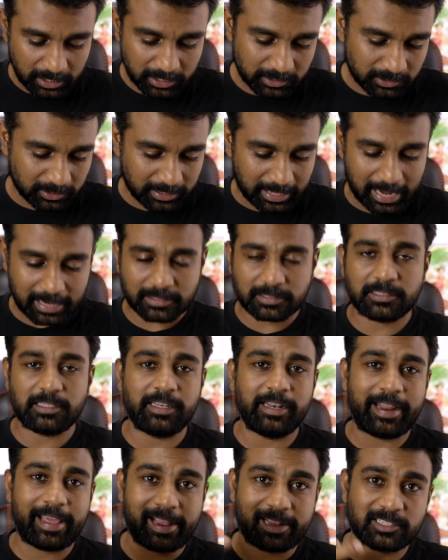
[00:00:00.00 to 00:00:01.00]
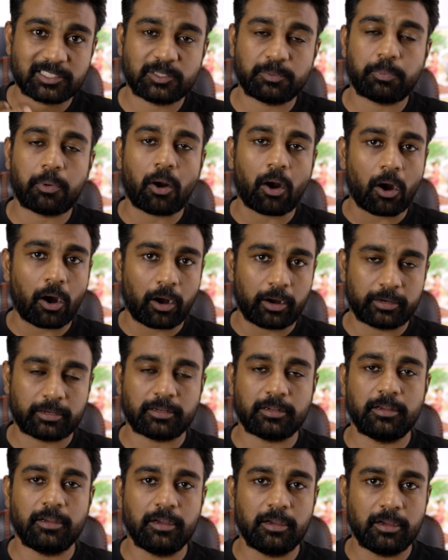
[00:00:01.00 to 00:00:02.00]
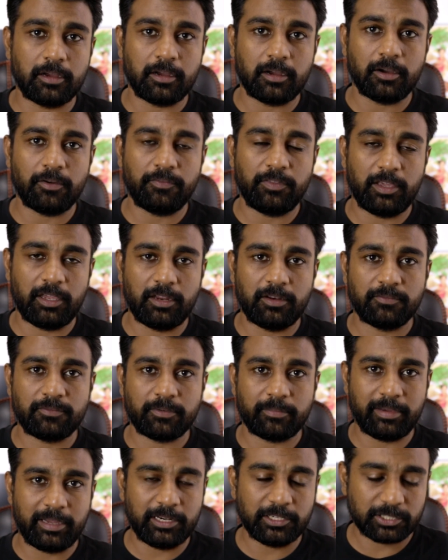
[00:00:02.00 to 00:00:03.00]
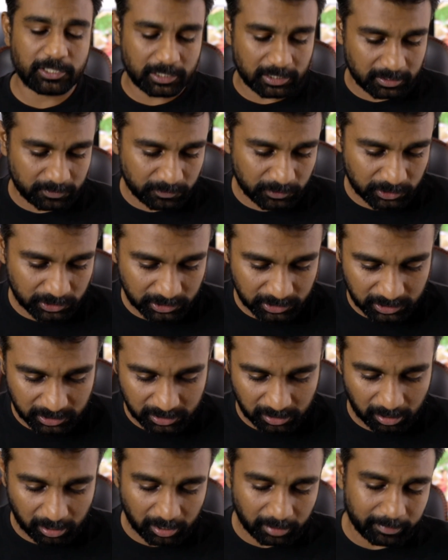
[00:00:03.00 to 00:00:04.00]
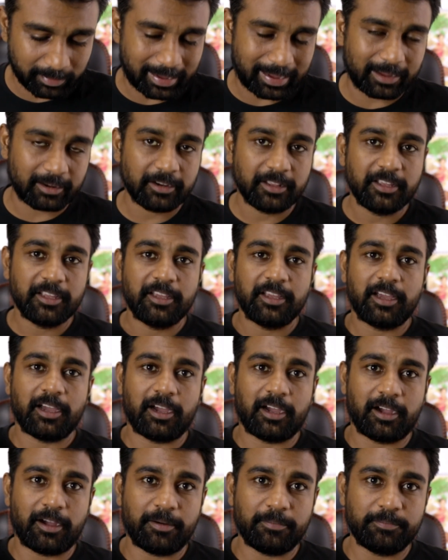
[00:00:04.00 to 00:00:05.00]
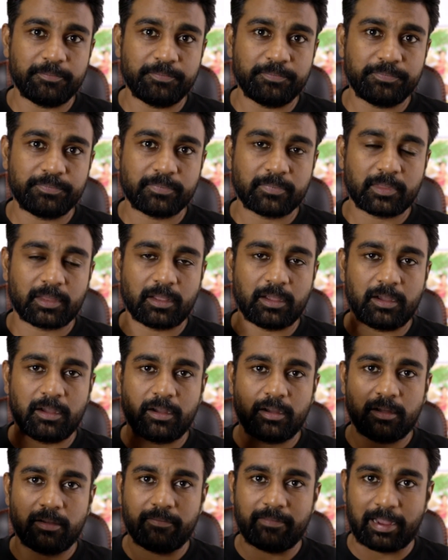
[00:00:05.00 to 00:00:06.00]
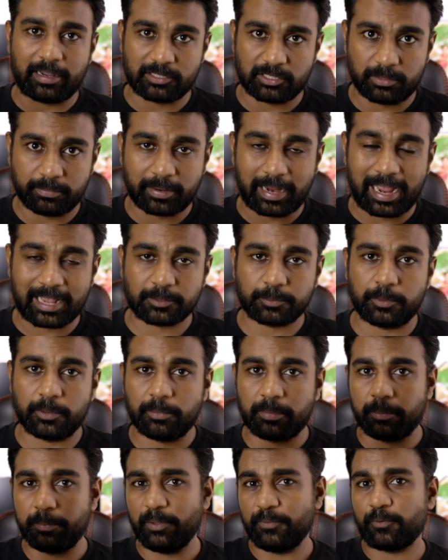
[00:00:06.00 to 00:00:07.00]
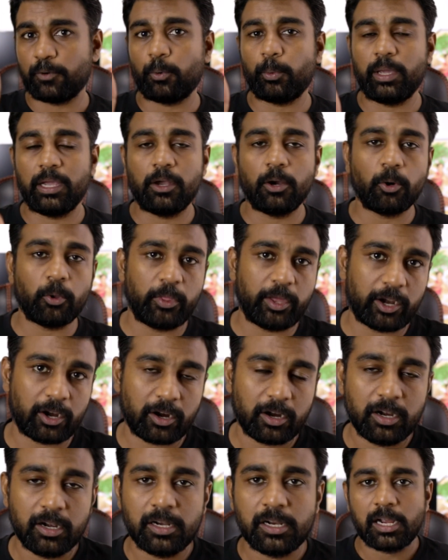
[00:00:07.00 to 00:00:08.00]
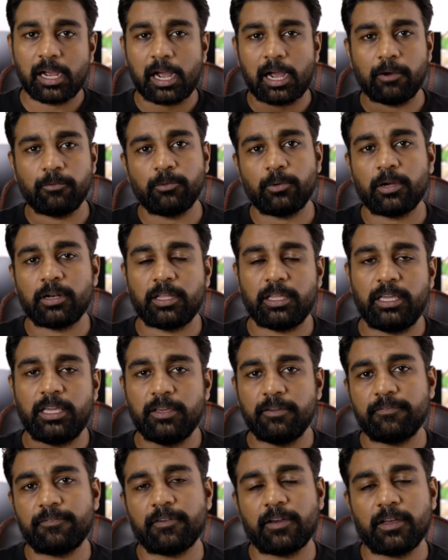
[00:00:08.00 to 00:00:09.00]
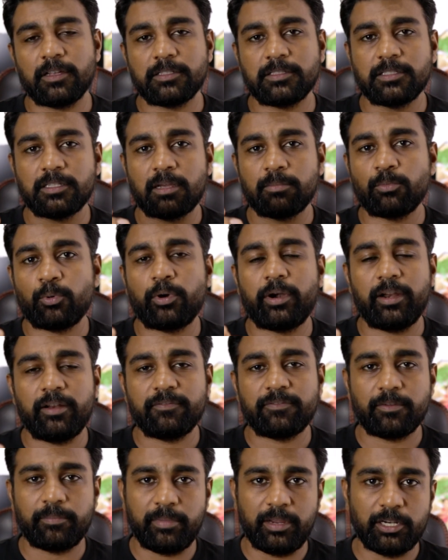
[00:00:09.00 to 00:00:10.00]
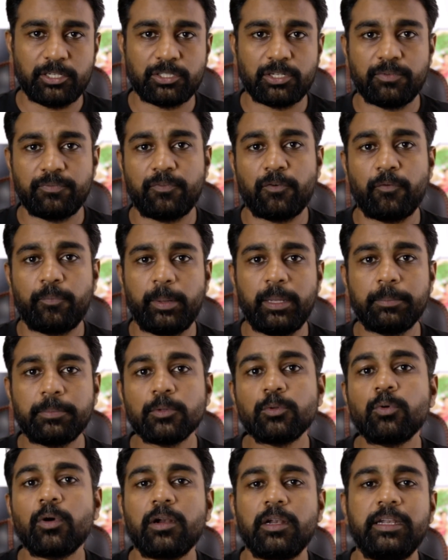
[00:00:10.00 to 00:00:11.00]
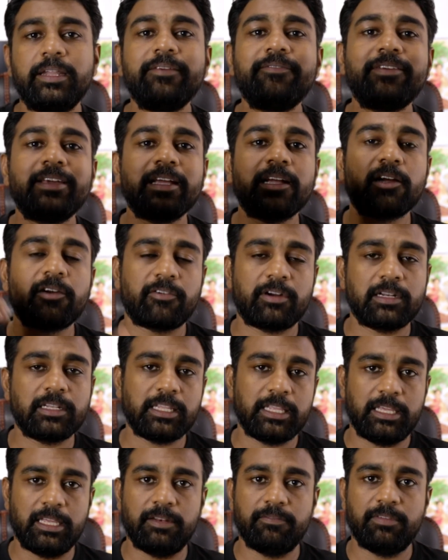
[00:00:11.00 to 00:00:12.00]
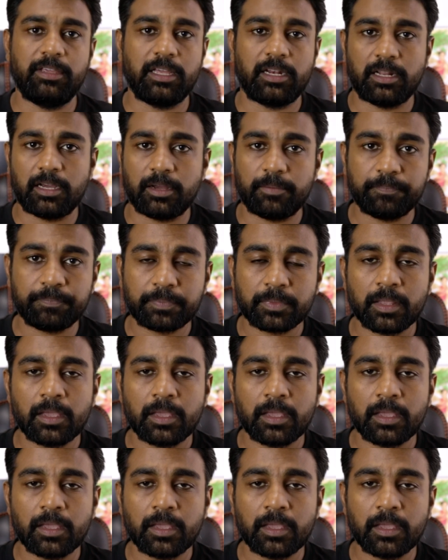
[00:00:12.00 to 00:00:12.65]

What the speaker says: So that's the next part of the information, which is all about vaccine passport. But before we go there, I want to give some more information for people who are living currently in Vietnam.